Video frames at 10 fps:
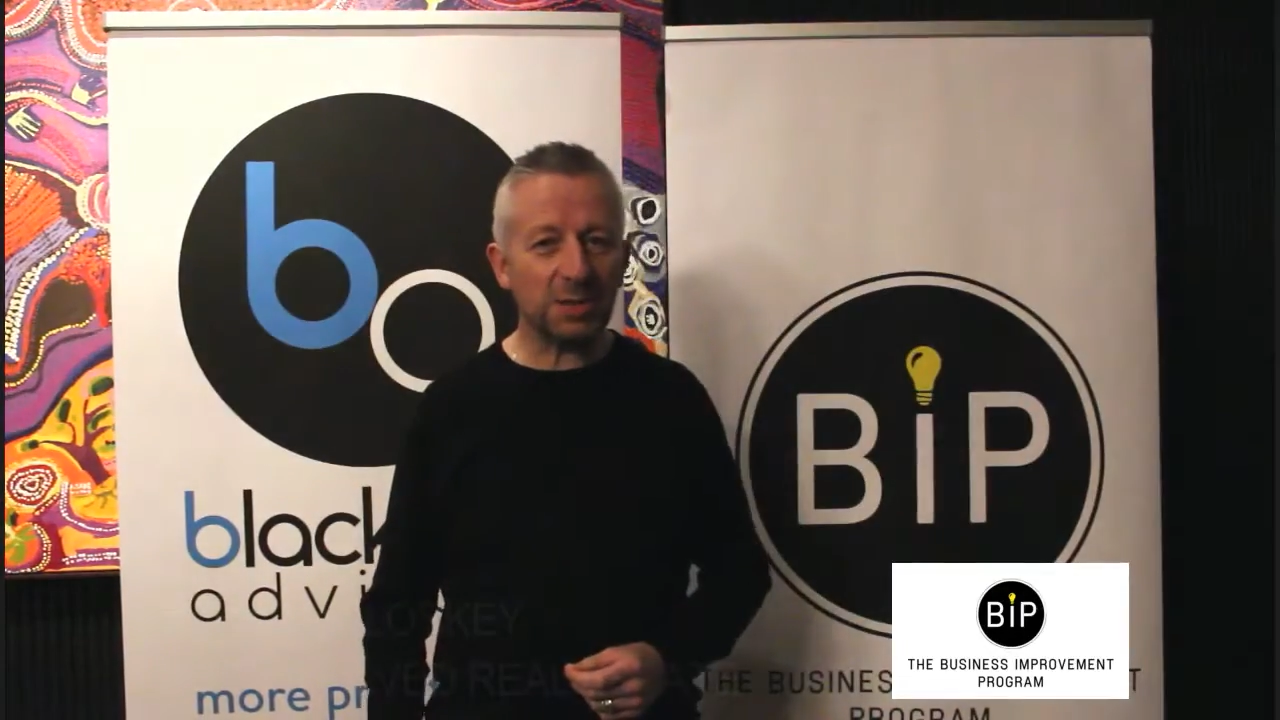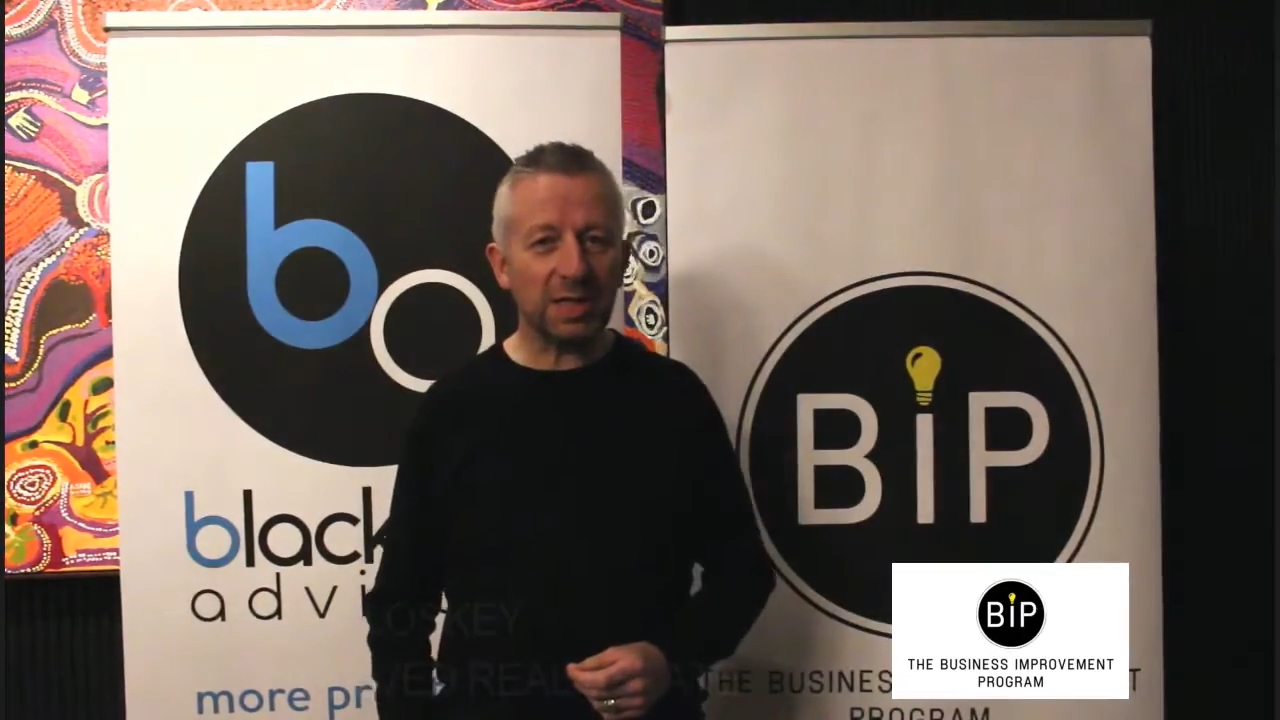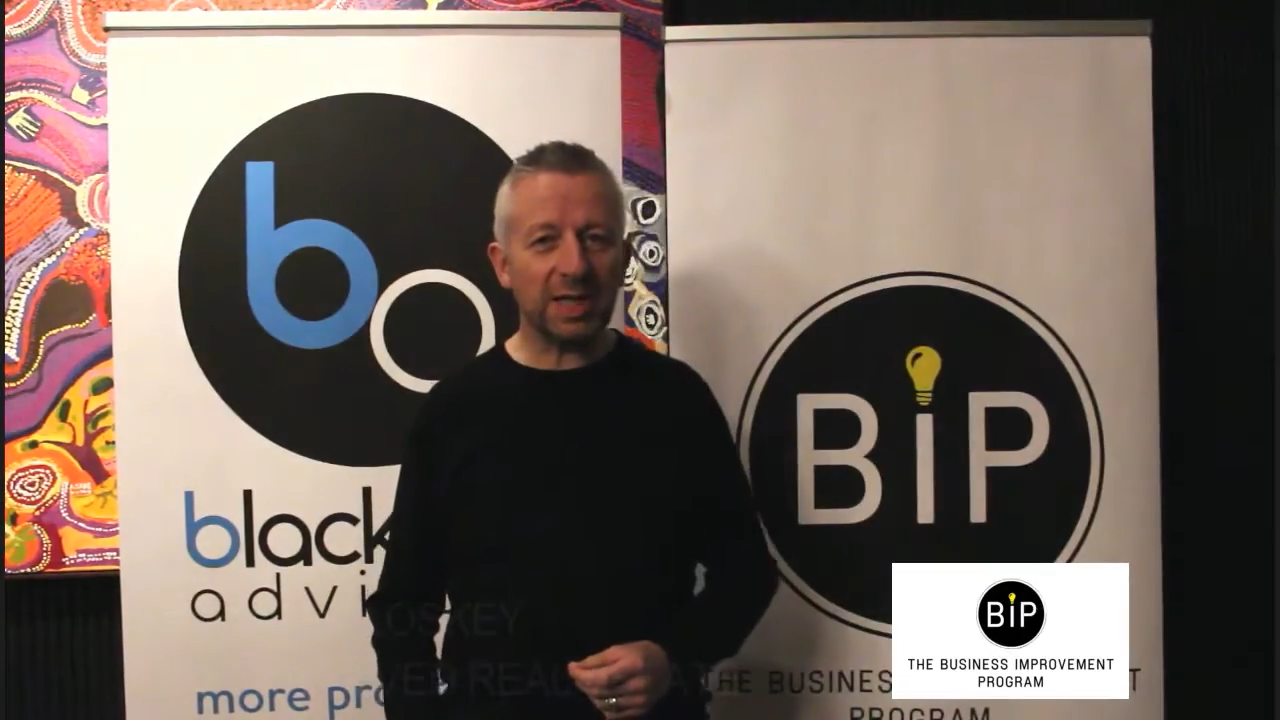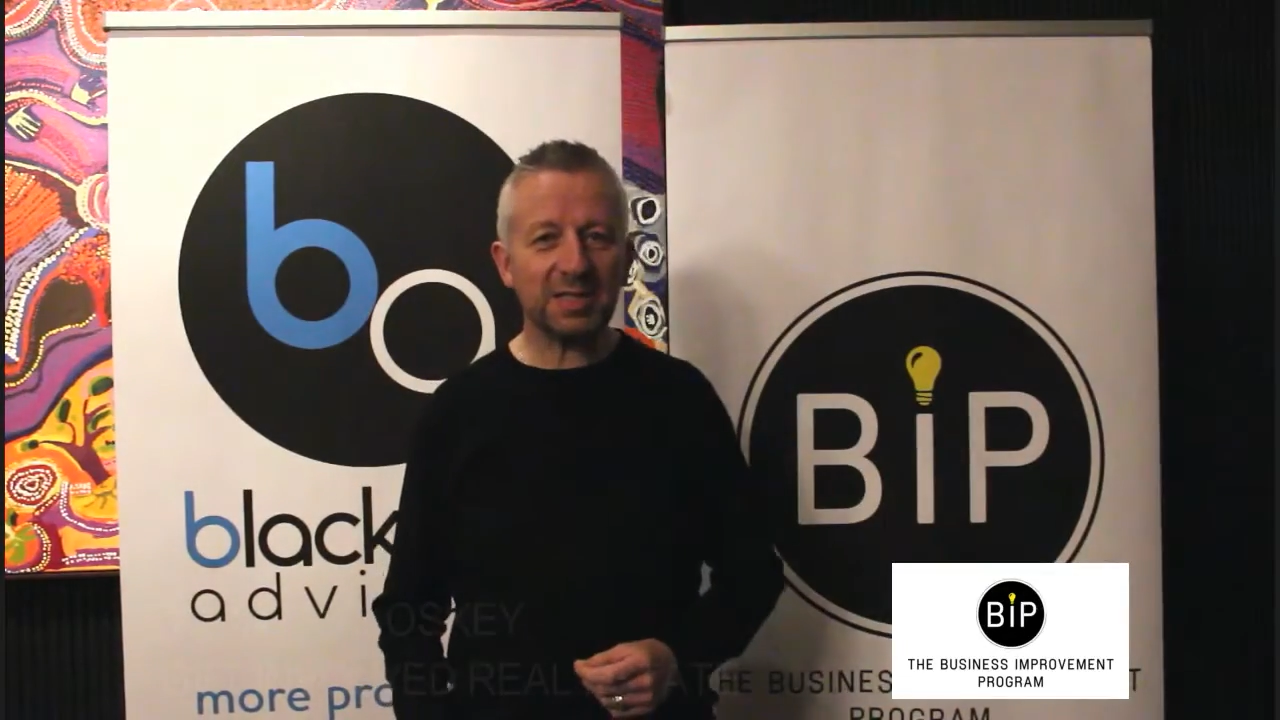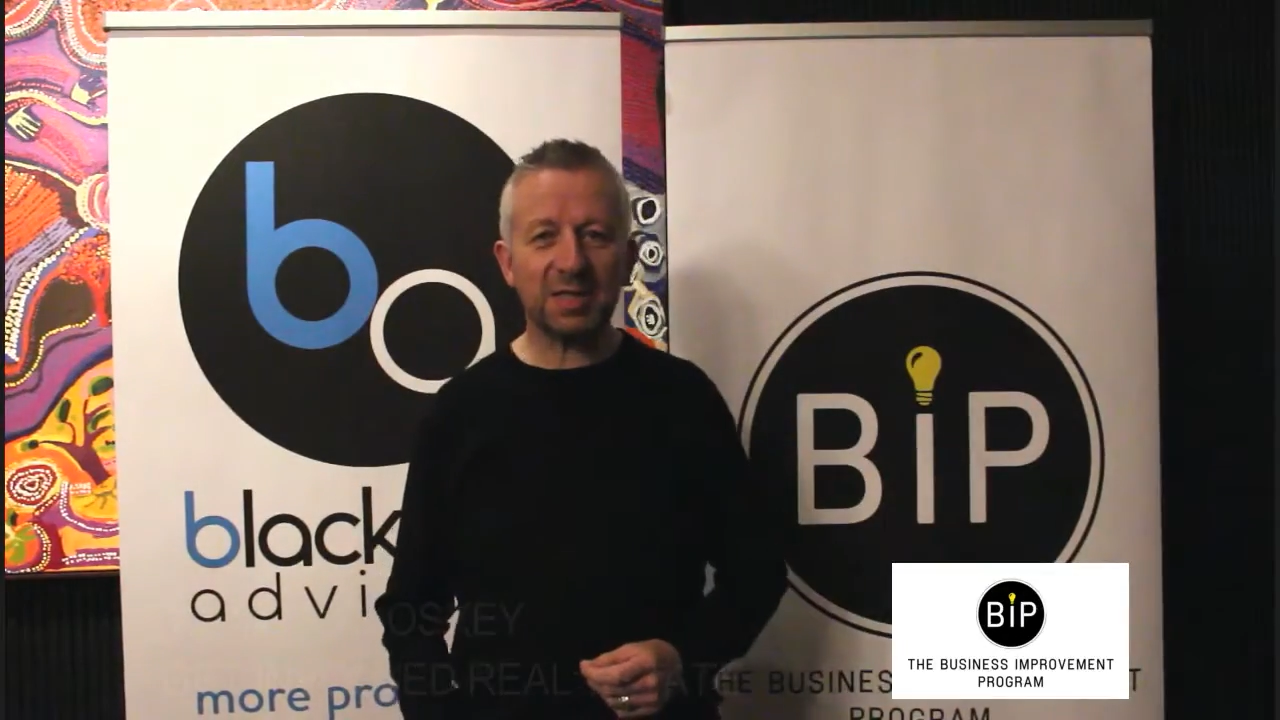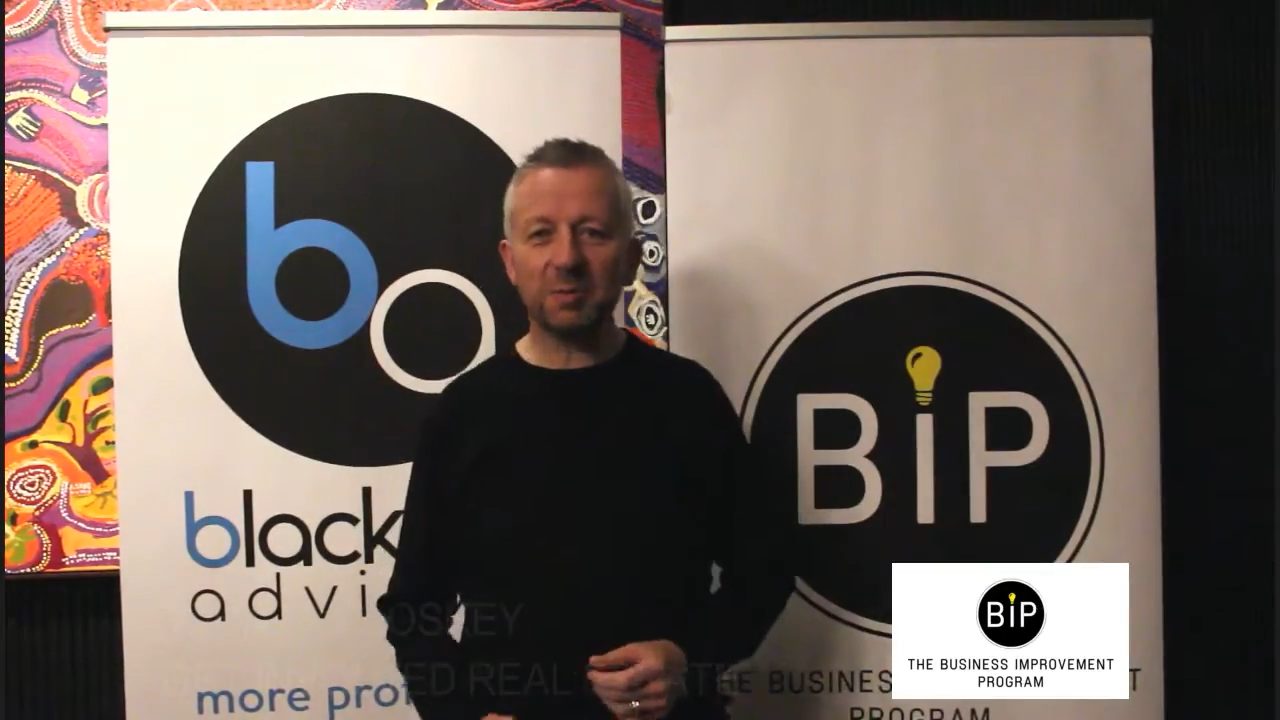was the last